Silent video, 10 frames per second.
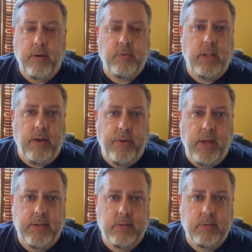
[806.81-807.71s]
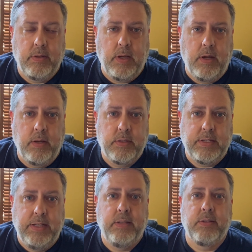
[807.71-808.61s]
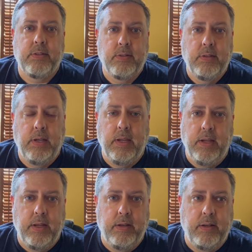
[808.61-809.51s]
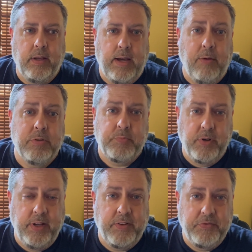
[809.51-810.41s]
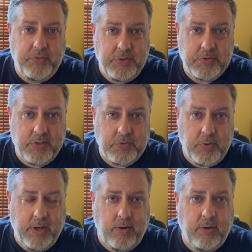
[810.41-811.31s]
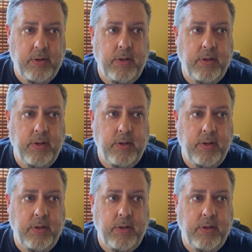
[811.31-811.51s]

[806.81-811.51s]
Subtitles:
Cloud9 seats, and I was pretty confused as well.